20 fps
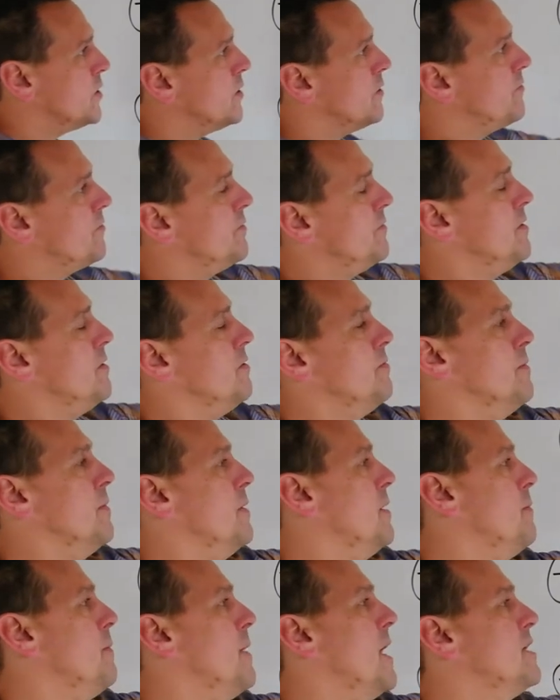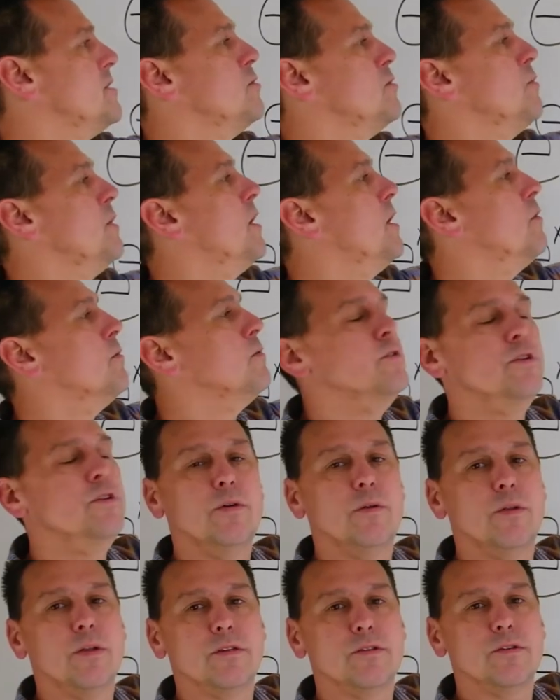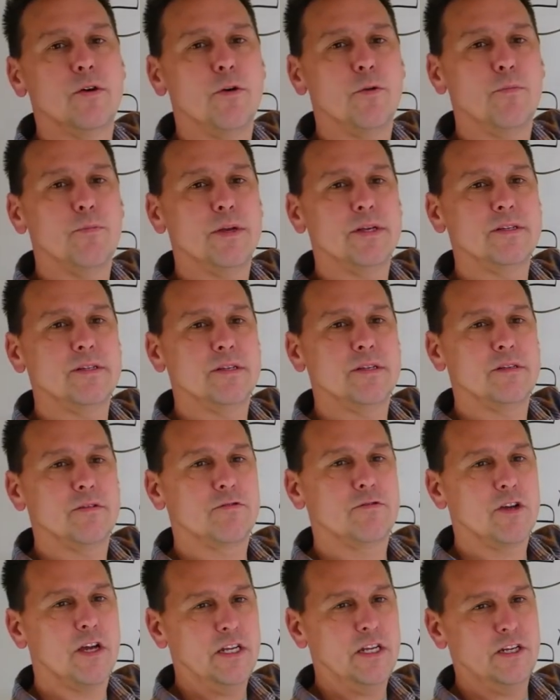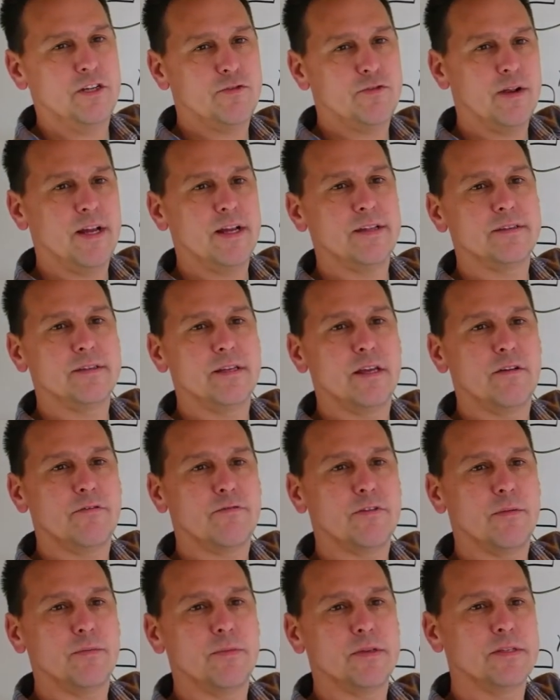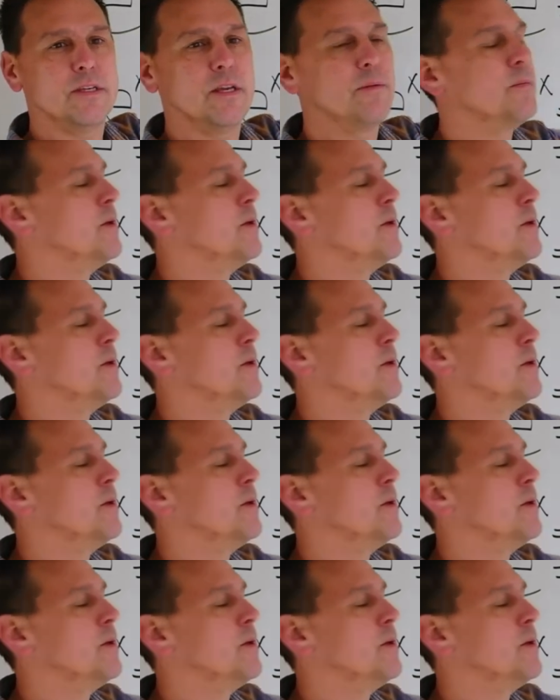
if you imagine we don't do this whole business of trying to translate from the sigma